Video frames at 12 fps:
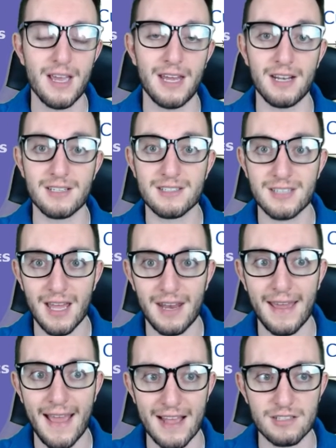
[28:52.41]
and instead
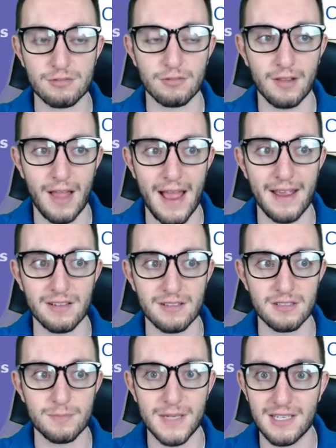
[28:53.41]
has to rely on
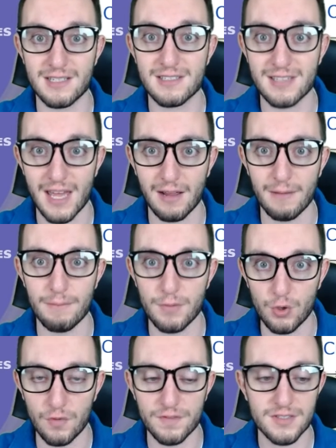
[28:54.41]
speed setup
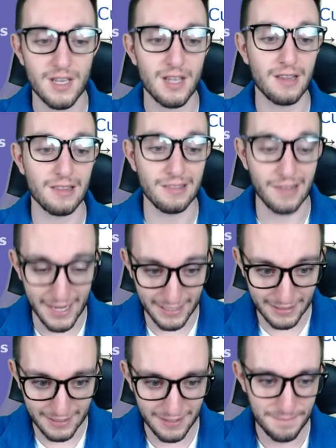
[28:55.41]
moves
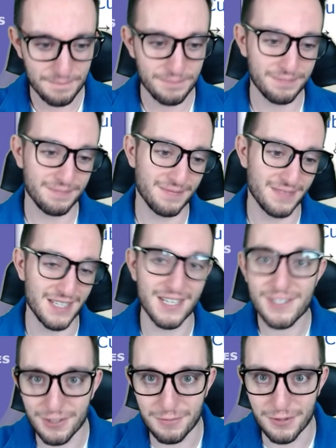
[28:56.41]
like the
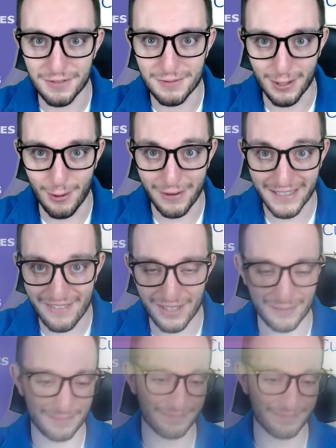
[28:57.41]
additional moves we're going to give it.